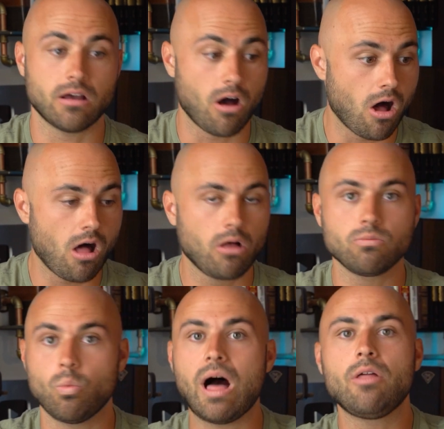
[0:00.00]
all
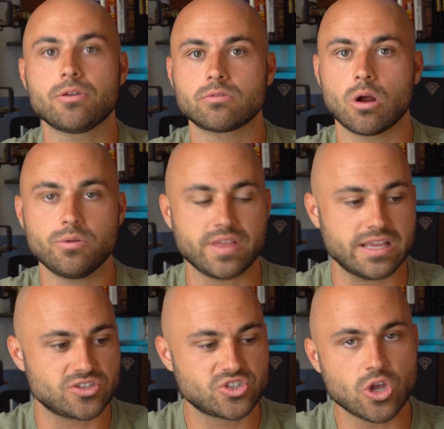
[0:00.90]
wealth growth
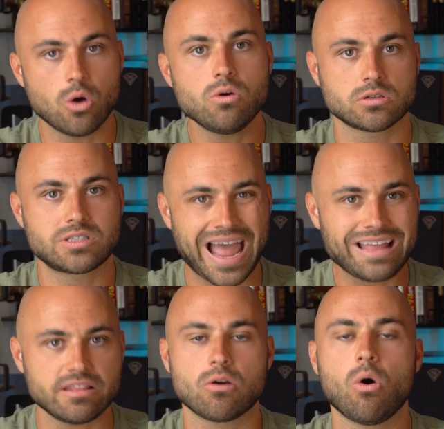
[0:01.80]
is so
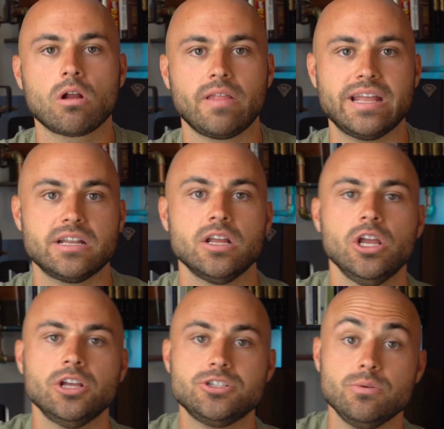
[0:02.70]
tightly correlated
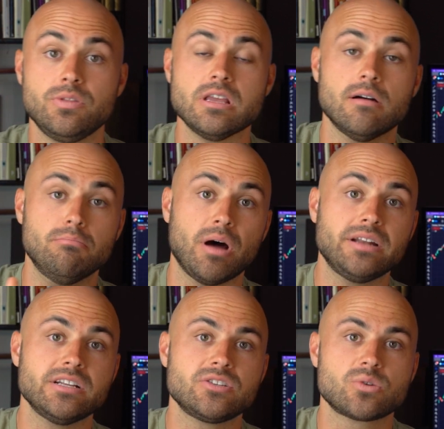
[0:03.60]
to the
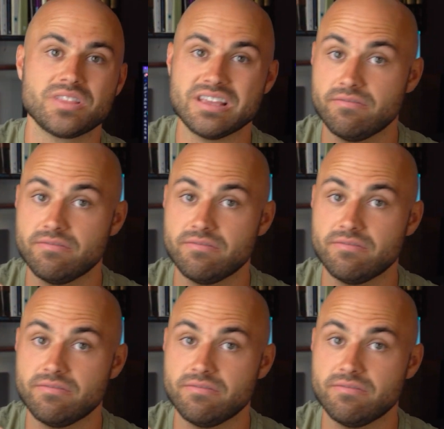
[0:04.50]
abundance or the